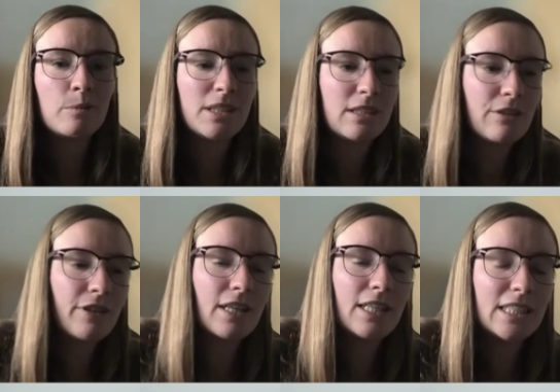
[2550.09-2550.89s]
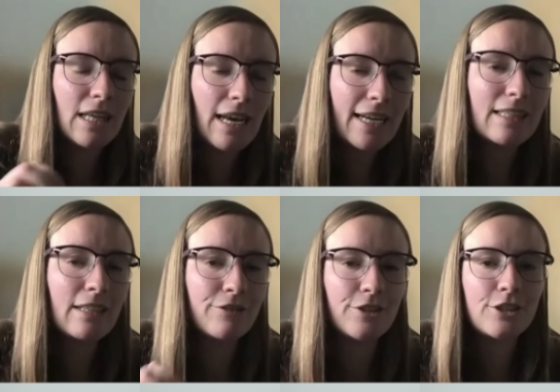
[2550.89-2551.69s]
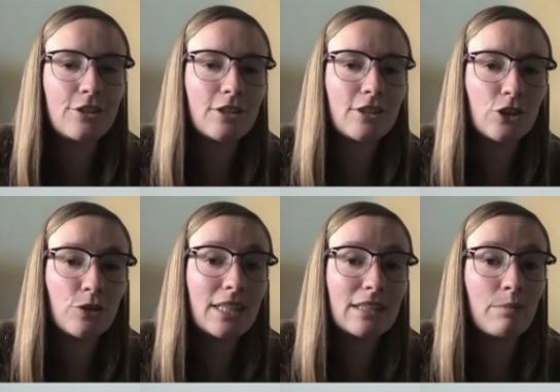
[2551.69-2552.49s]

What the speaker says: specifically selecting for certain traits,